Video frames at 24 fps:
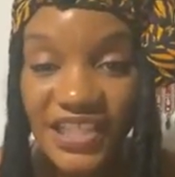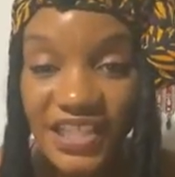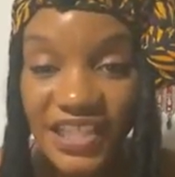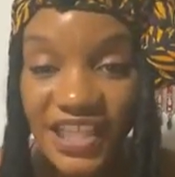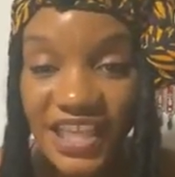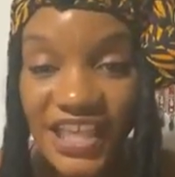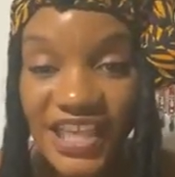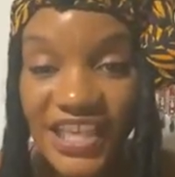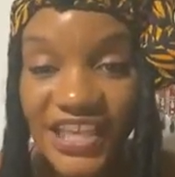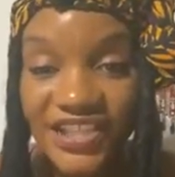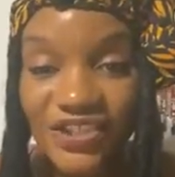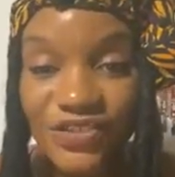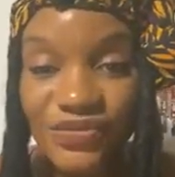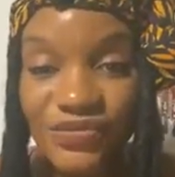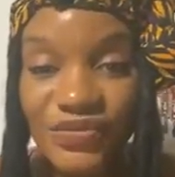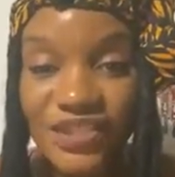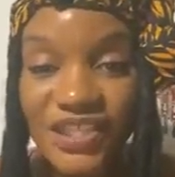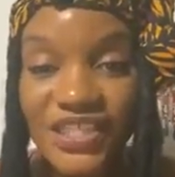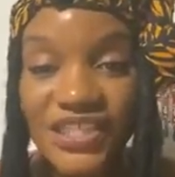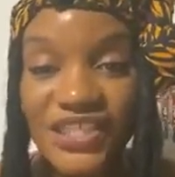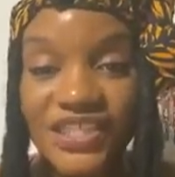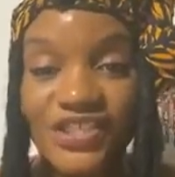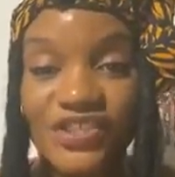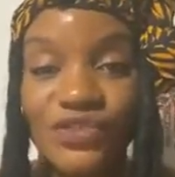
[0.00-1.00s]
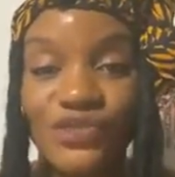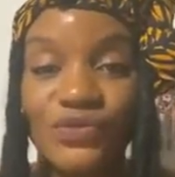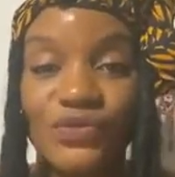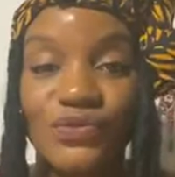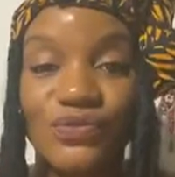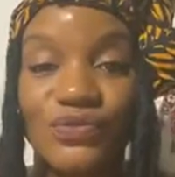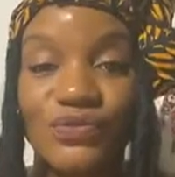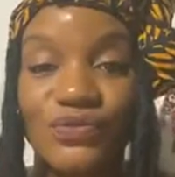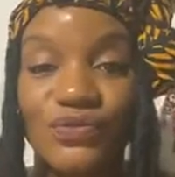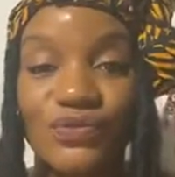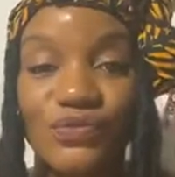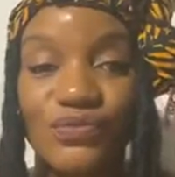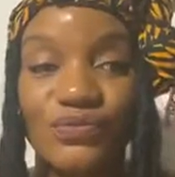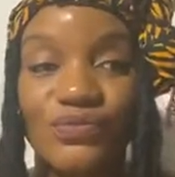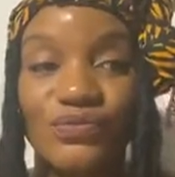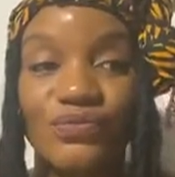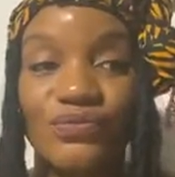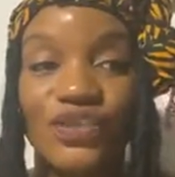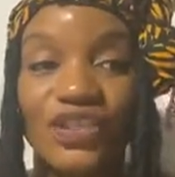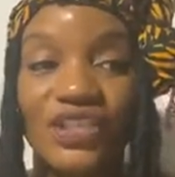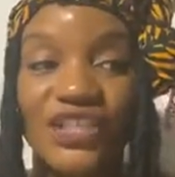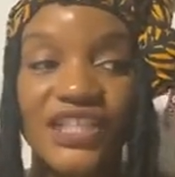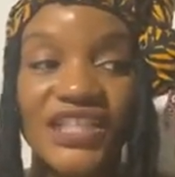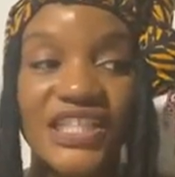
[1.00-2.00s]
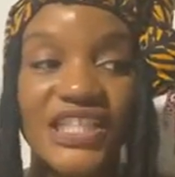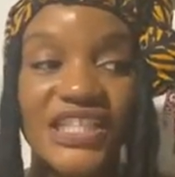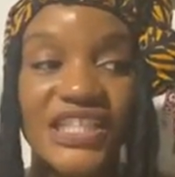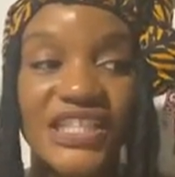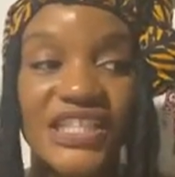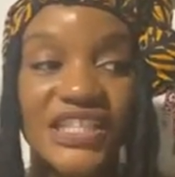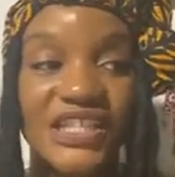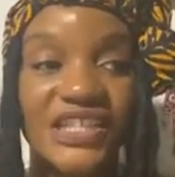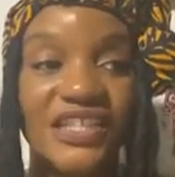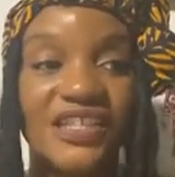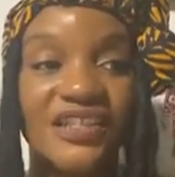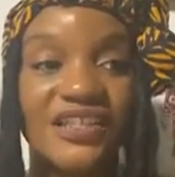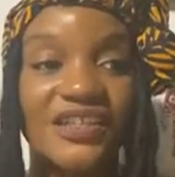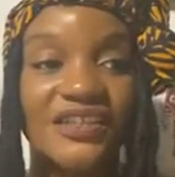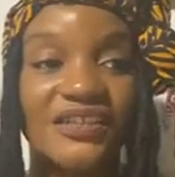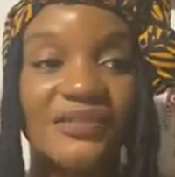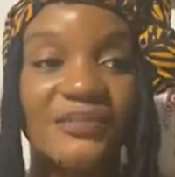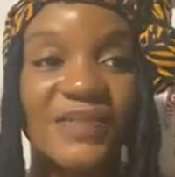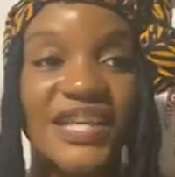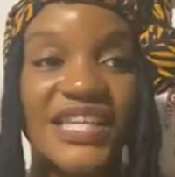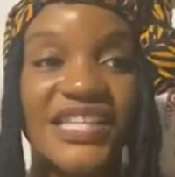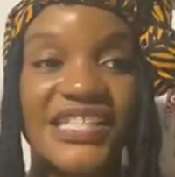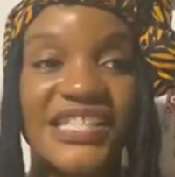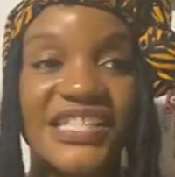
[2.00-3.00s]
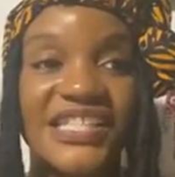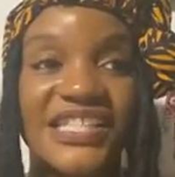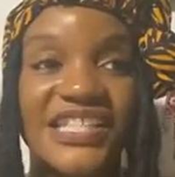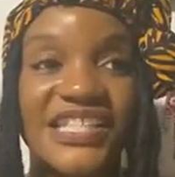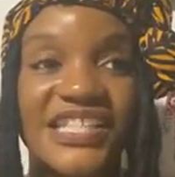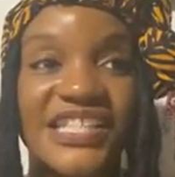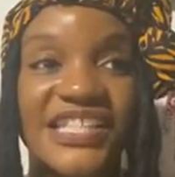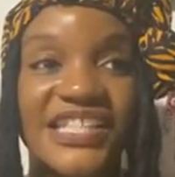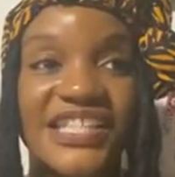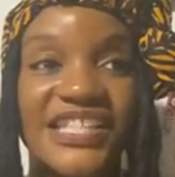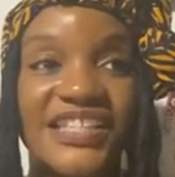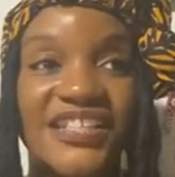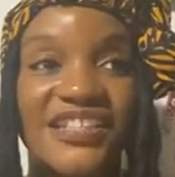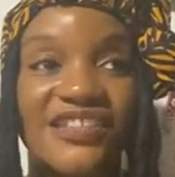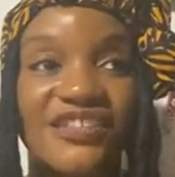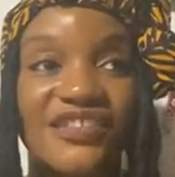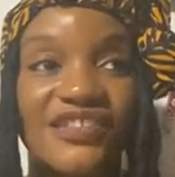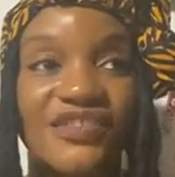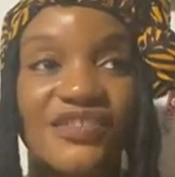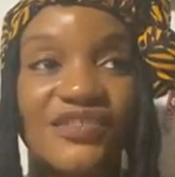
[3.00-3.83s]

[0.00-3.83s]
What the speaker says: And you need to really basically,